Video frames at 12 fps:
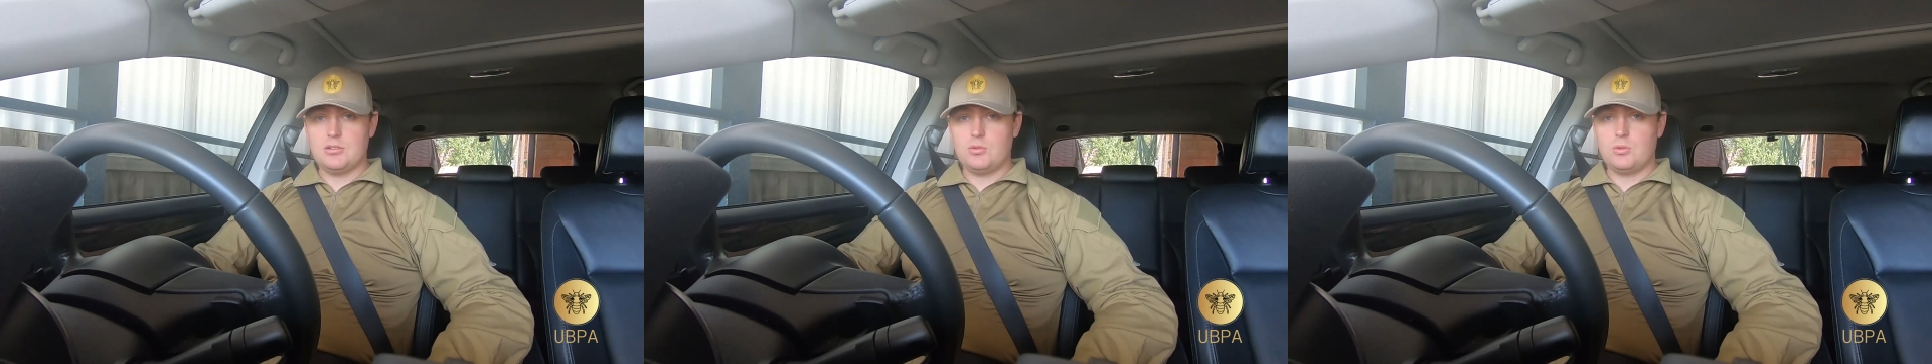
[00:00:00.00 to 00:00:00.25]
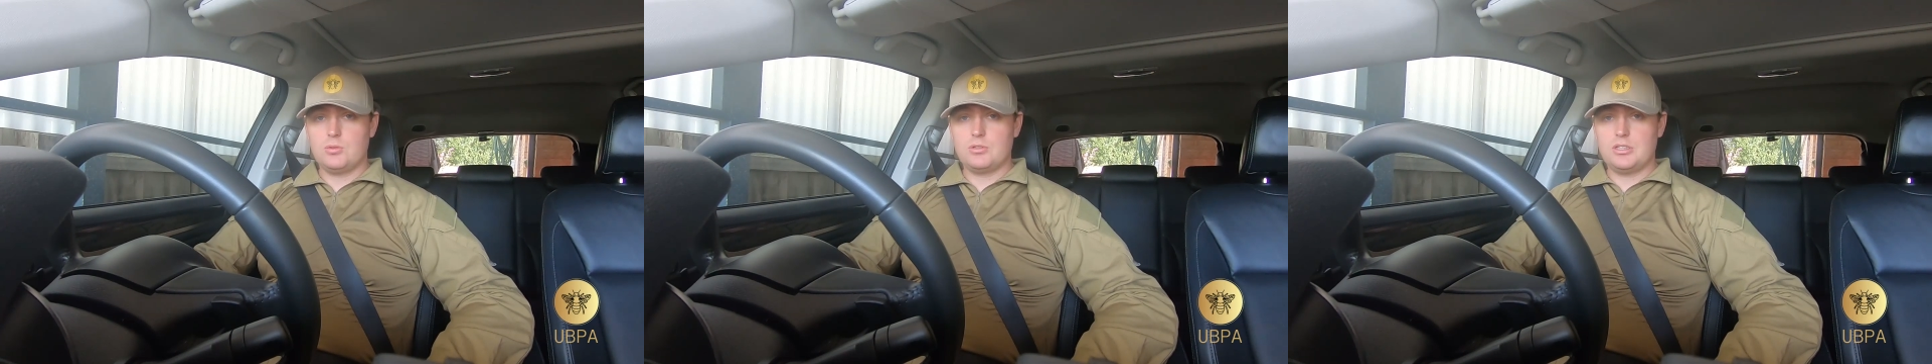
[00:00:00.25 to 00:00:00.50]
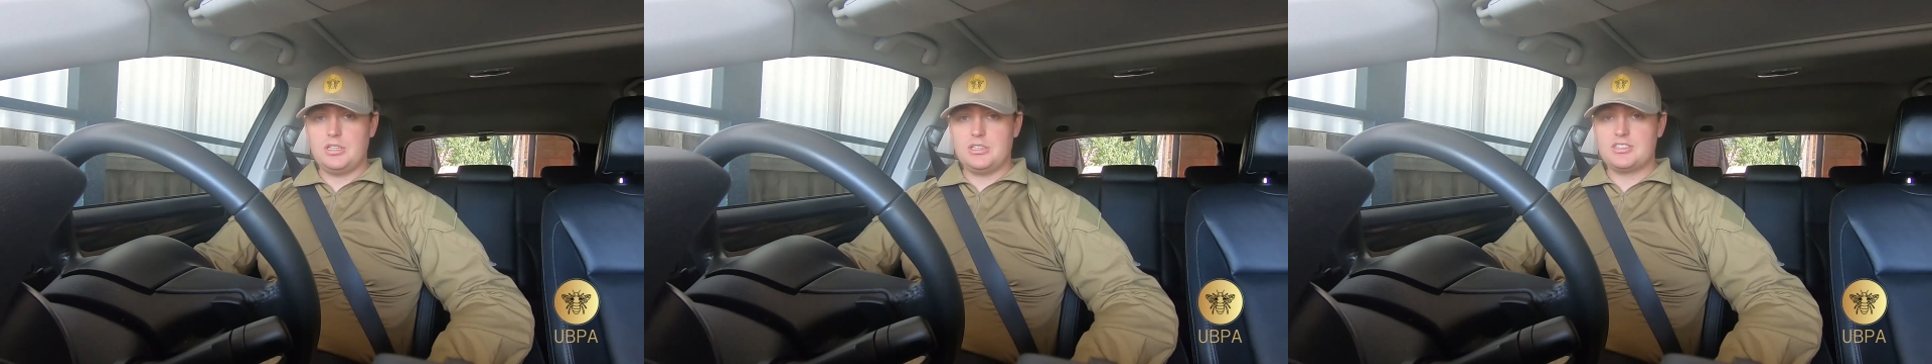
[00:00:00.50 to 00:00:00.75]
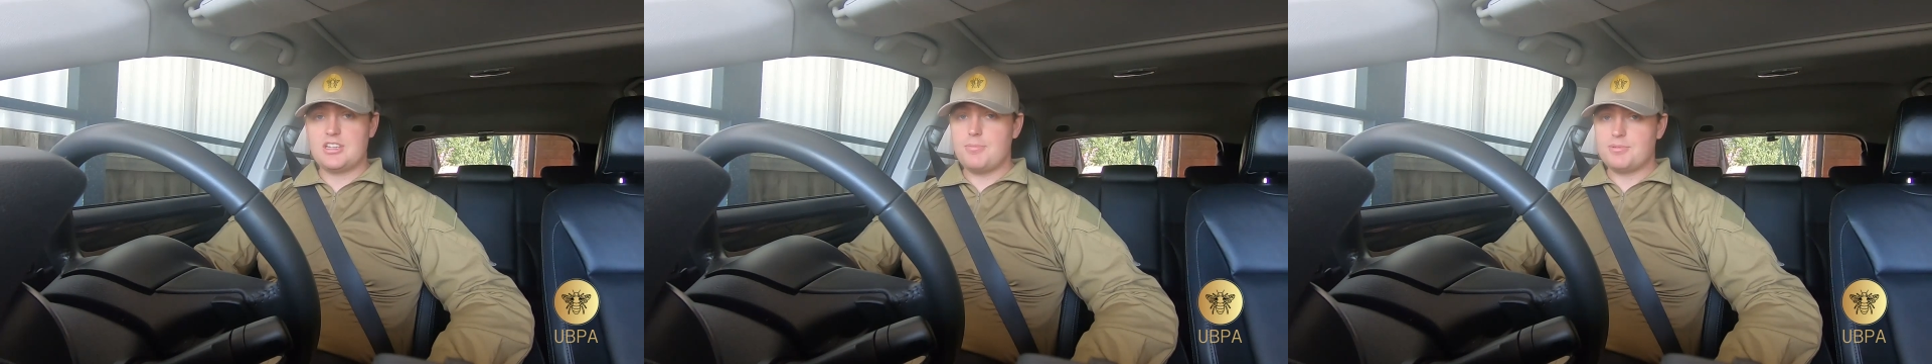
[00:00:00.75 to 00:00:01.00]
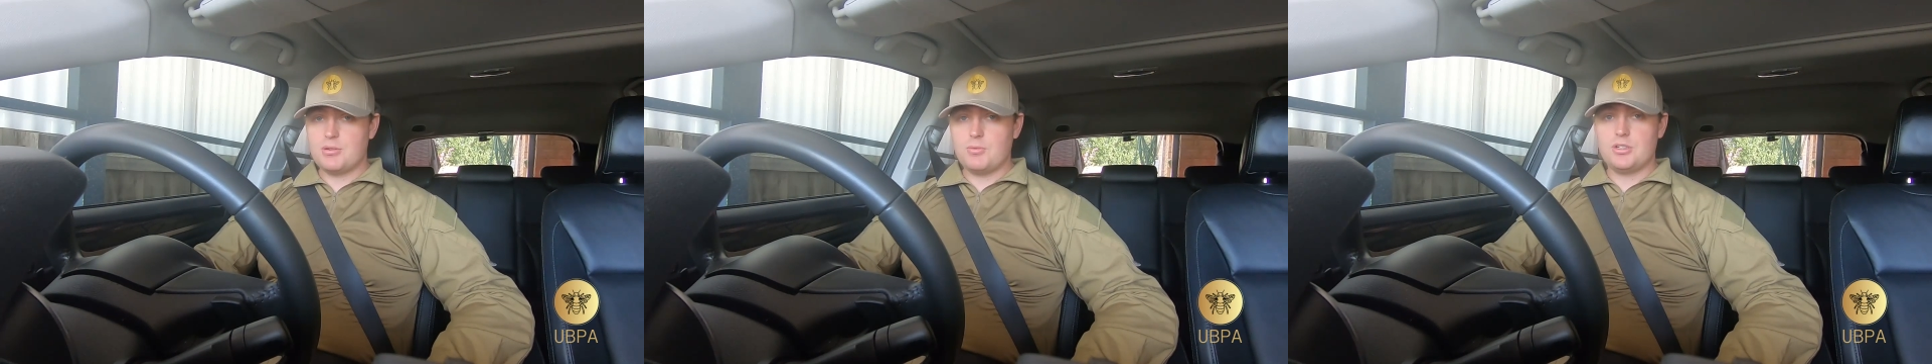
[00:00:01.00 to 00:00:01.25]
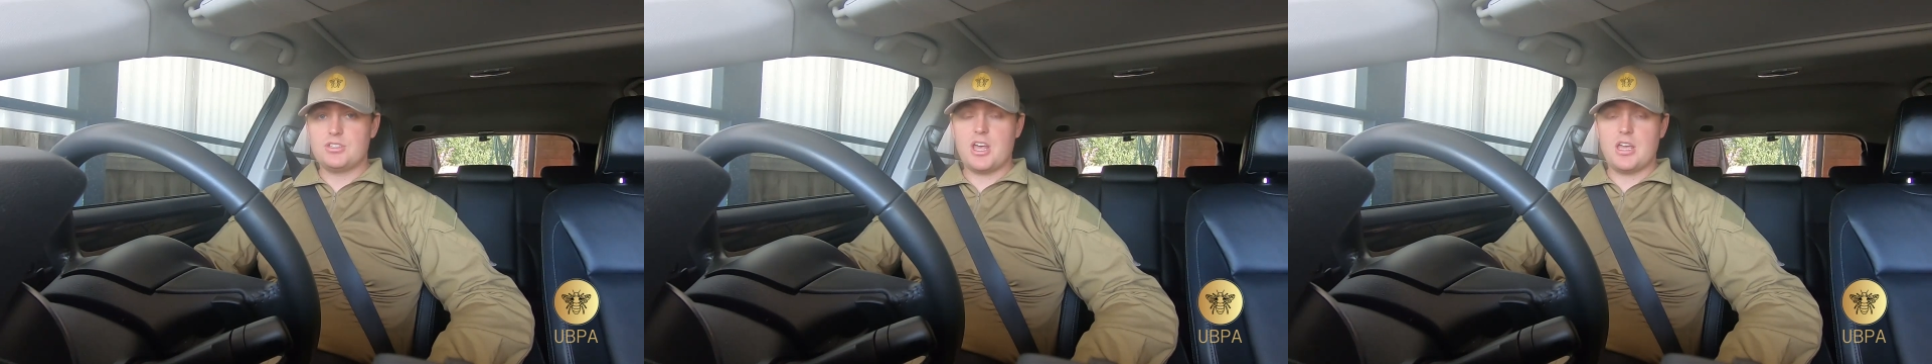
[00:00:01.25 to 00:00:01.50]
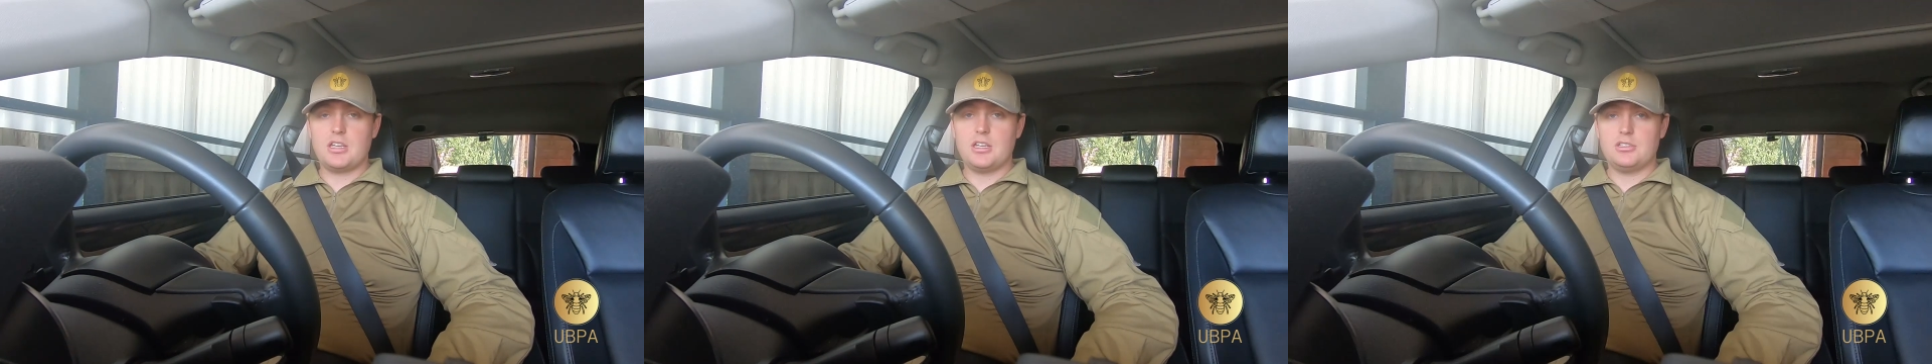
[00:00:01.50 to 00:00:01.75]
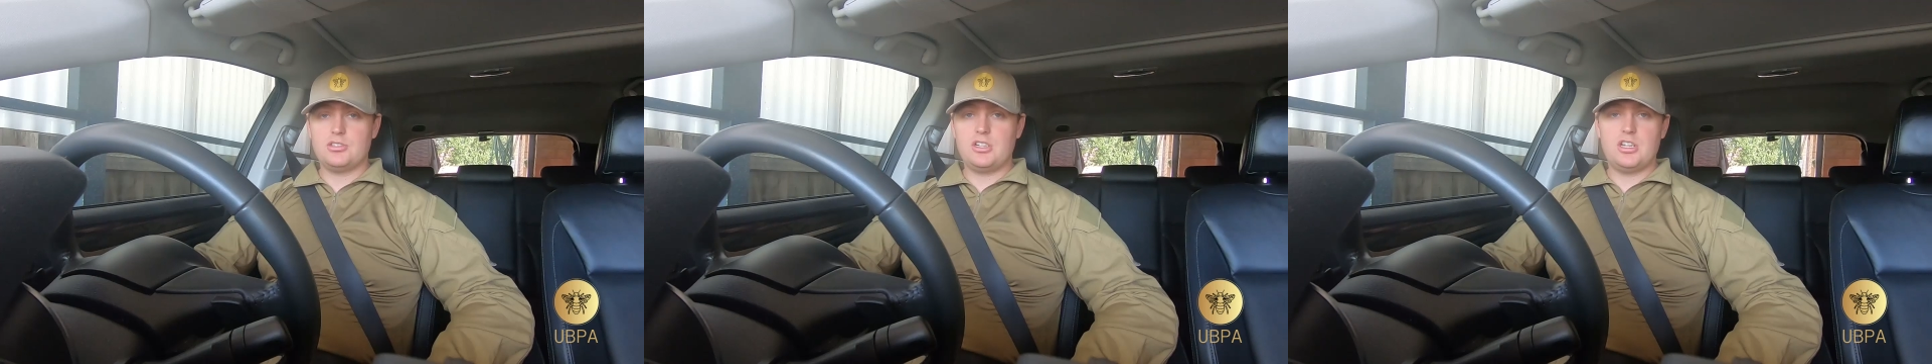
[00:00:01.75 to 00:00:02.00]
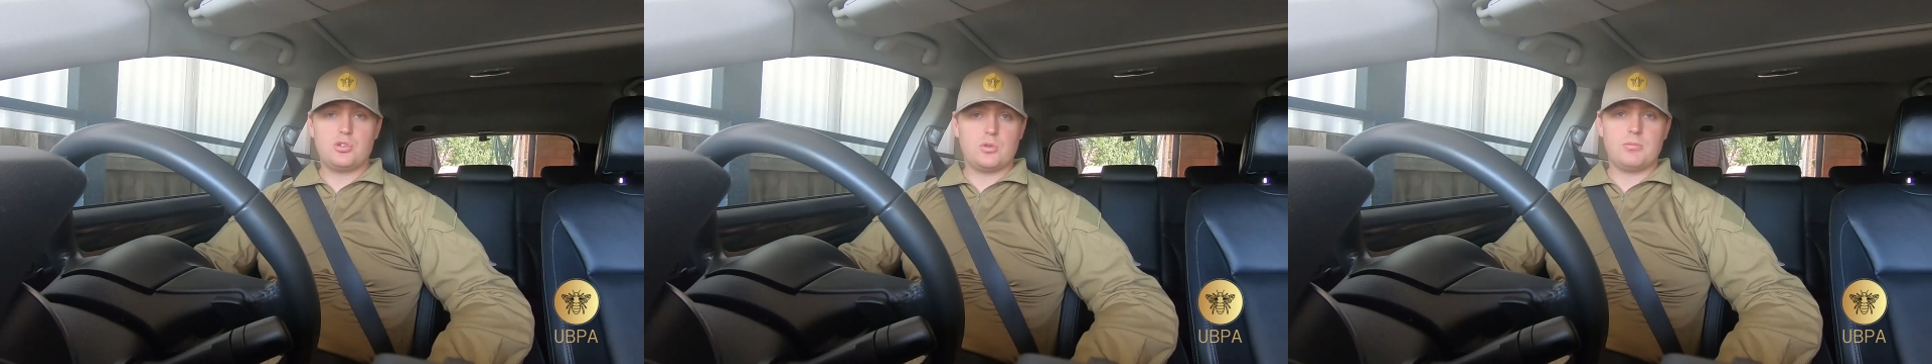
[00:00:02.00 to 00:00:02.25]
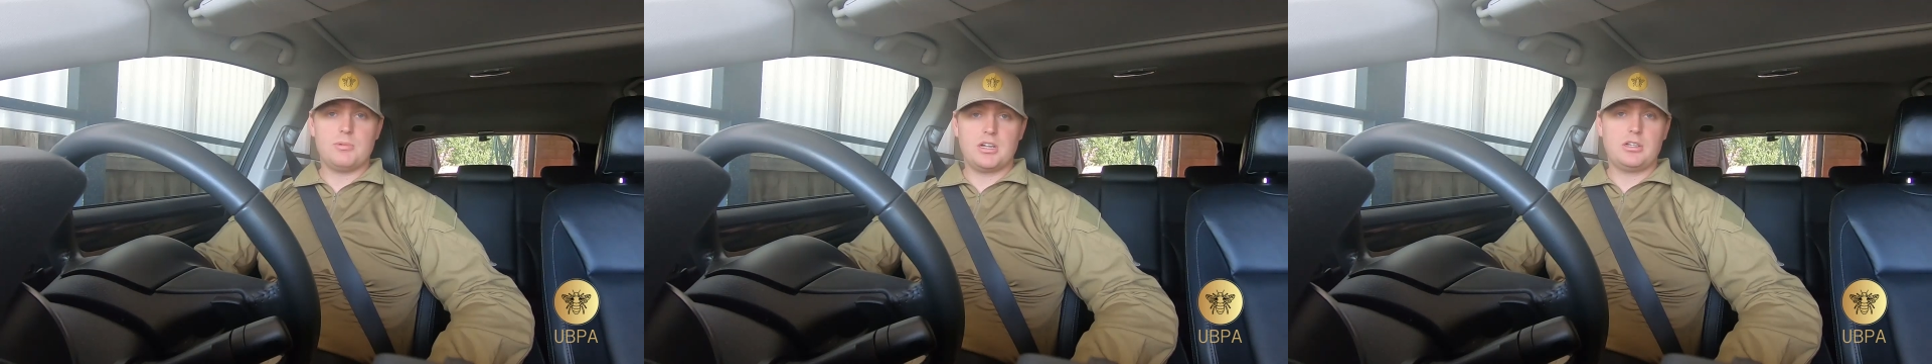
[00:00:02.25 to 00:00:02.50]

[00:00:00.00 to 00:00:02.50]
or the steps that we're taking to each one of my